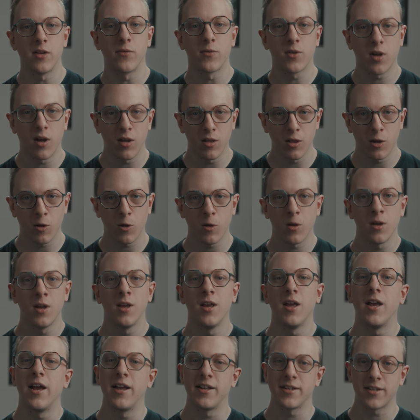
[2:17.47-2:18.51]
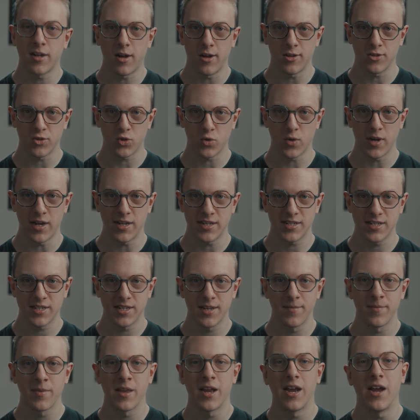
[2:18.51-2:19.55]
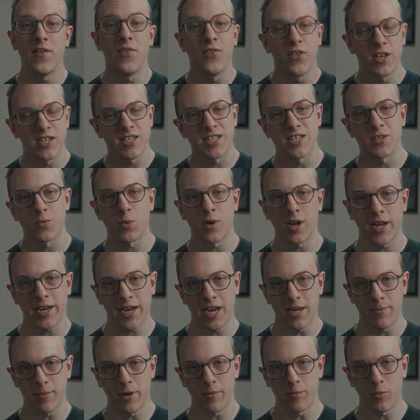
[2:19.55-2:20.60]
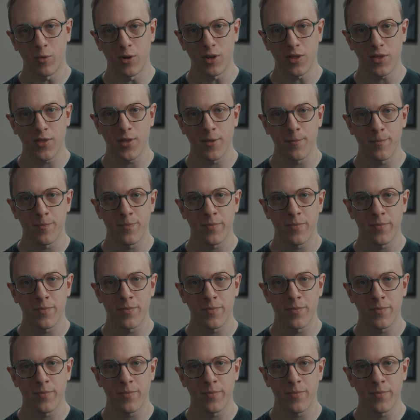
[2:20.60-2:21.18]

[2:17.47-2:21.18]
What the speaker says: of color and contrast, and this is what I came up with.